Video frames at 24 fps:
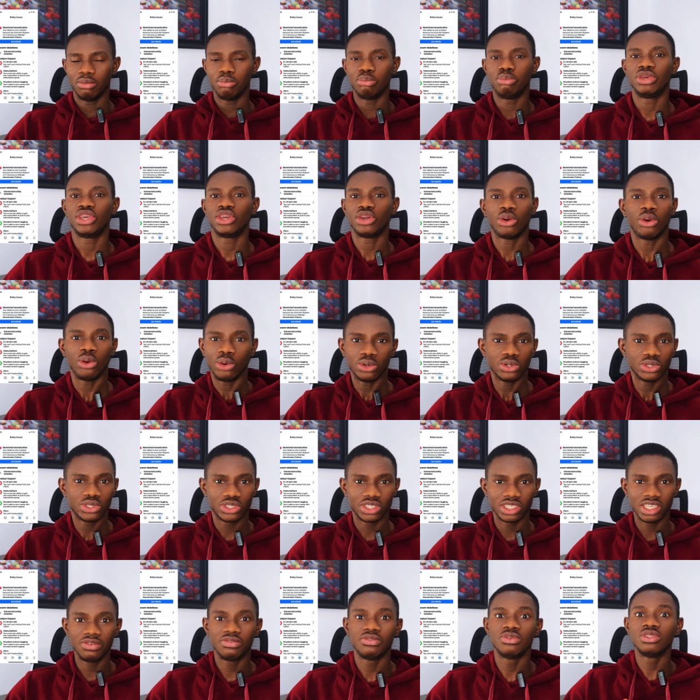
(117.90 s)

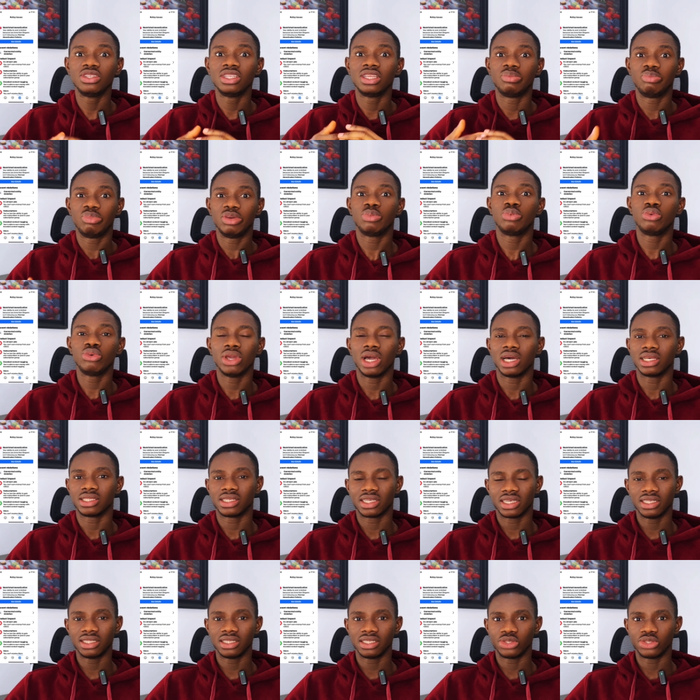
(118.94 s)
because even the people you are seeking